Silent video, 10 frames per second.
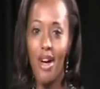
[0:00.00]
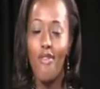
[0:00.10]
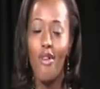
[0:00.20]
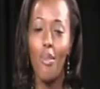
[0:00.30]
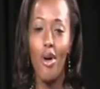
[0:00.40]

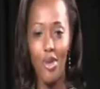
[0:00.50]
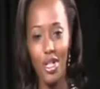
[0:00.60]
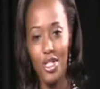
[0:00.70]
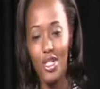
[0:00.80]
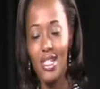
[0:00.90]
for more
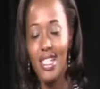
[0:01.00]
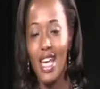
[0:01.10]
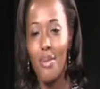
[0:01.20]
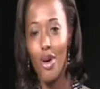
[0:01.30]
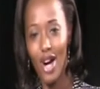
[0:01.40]
questions
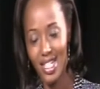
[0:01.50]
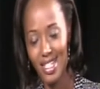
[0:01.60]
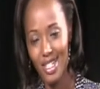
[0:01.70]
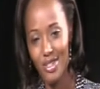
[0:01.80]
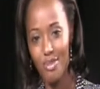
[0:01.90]
and more answers.